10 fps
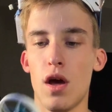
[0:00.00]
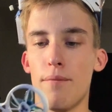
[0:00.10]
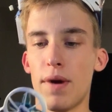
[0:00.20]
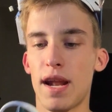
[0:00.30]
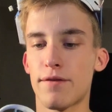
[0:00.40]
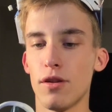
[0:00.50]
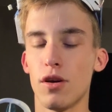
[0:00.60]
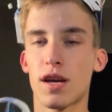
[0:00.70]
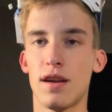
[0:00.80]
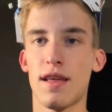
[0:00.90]
might have to
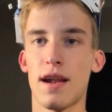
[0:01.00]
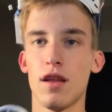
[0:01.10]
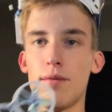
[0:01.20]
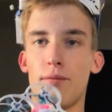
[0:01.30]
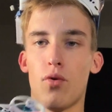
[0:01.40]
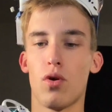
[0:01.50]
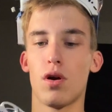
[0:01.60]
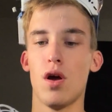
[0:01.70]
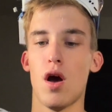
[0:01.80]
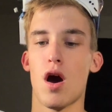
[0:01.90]
look into that a little bit more,